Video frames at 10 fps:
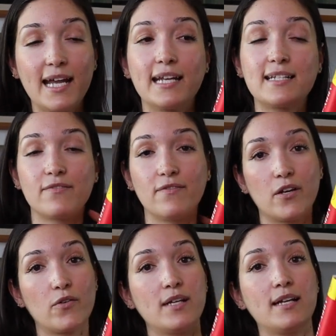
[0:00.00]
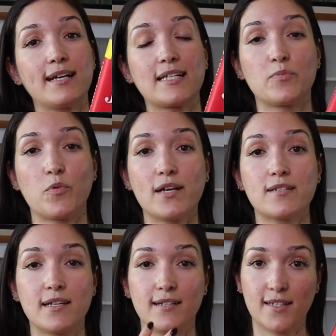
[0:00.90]
and it's very
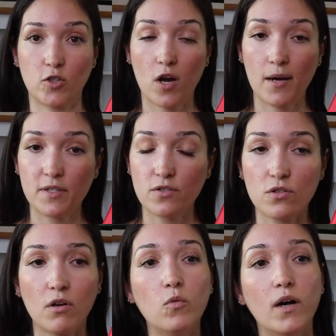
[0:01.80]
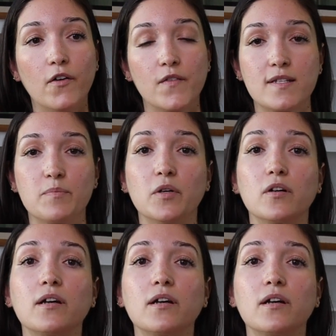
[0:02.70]
expressed and described so well in this book.